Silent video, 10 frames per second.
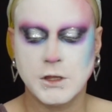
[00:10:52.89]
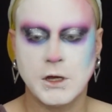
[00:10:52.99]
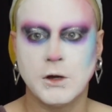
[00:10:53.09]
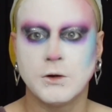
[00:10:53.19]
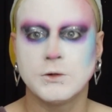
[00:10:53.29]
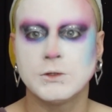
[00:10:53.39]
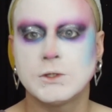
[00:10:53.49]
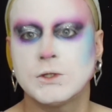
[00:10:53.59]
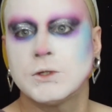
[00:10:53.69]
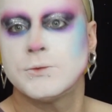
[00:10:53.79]

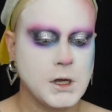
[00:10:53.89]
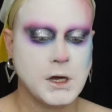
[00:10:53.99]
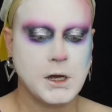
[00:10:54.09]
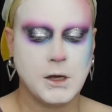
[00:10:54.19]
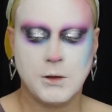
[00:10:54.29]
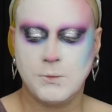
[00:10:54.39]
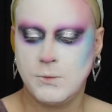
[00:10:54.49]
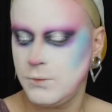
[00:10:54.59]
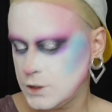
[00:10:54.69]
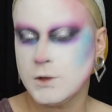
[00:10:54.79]
those.
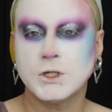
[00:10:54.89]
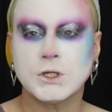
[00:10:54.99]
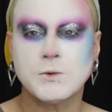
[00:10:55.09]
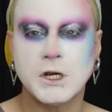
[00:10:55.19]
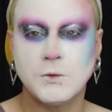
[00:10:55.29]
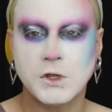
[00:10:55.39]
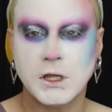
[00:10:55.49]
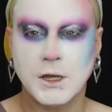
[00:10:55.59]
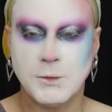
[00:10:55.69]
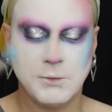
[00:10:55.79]
So I just went in with
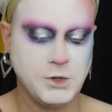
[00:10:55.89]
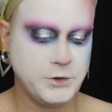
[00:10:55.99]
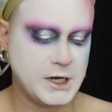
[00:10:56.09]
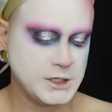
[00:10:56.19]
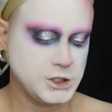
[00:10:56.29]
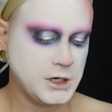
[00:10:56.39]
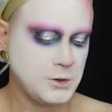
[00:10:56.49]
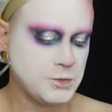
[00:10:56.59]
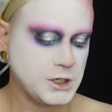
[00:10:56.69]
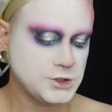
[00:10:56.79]
like my blue
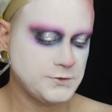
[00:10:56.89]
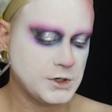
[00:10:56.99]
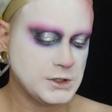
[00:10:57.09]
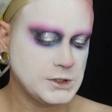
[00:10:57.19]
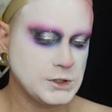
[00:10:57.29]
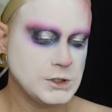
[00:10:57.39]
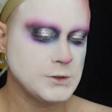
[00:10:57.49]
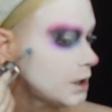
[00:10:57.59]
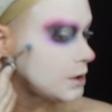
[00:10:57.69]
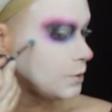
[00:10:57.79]
eyeshadow brush first.
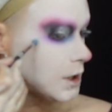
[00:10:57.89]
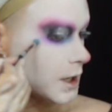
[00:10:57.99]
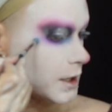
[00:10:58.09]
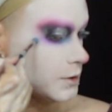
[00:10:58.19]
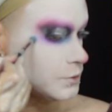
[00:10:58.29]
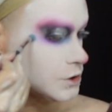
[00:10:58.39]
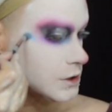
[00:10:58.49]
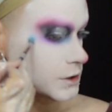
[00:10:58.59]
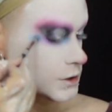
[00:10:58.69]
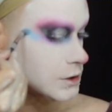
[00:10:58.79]
And we kind of
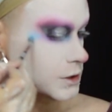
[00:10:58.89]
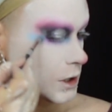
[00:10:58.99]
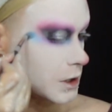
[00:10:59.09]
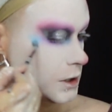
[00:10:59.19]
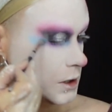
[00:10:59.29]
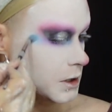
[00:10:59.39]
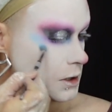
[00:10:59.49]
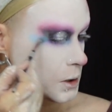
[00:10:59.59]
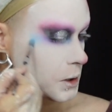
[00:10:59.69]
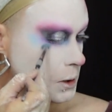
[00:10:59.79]
just
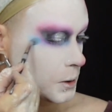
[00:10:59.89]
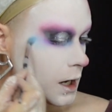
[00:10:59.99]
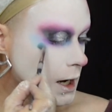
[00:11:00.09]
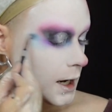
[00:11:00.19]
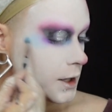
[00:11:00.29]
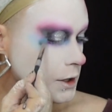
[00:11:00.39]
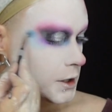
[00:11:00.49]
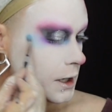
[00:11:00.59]
started at the